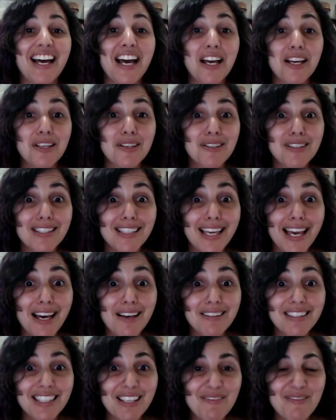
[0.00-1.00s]
You see
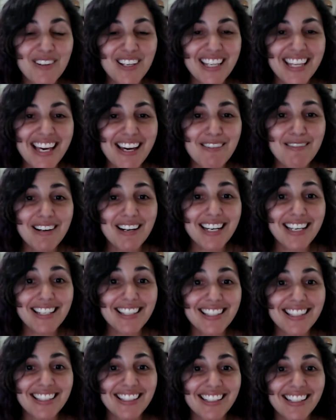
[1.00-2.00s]
how simple that was?
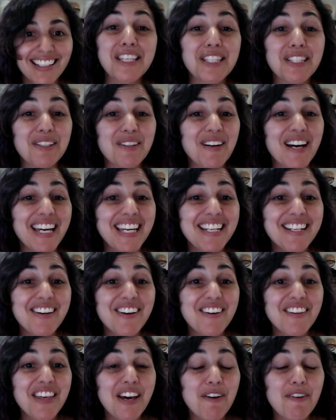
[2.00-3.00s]
So I
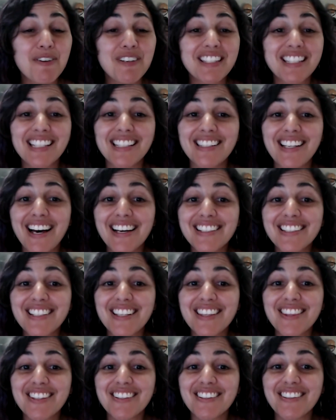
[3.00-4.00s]
know that was a lot to
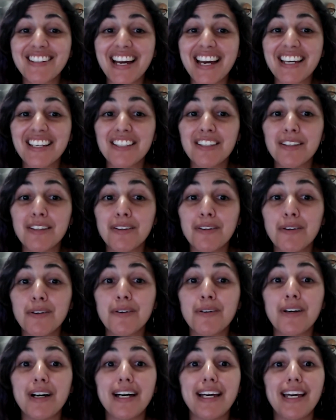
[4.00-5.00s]
throw at
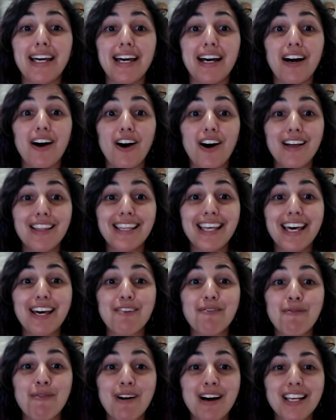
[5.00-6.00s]
you all at
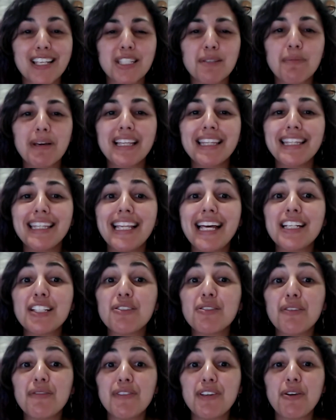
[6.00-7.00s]
once, but
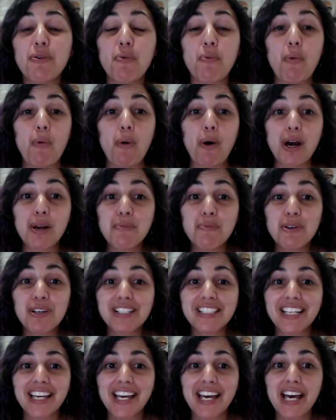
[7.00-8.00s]
let's review one more
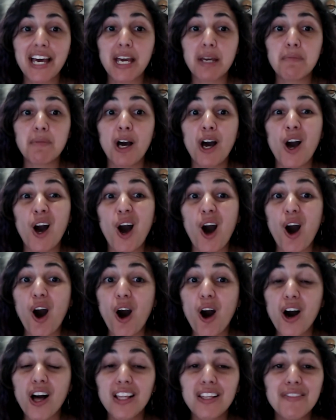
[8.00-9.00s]
time
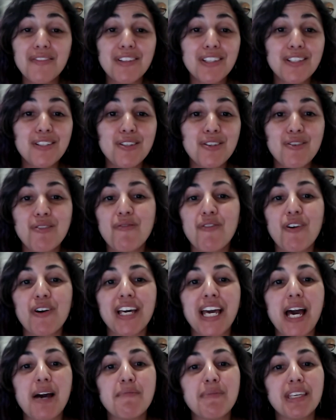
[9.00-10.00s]
all of the new
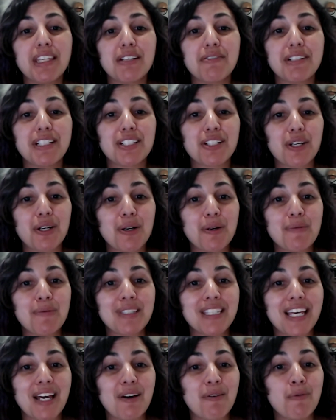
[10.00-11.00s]
vocabulary terms
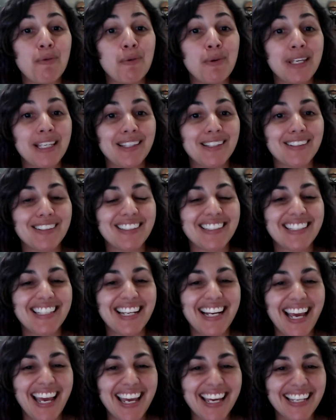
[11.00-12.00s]
that we learned
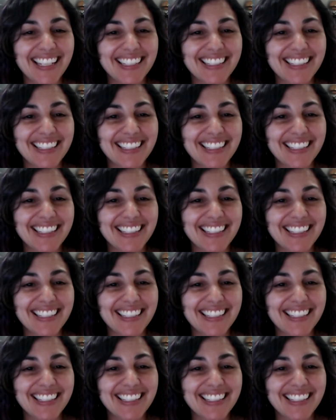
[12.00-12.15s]
today.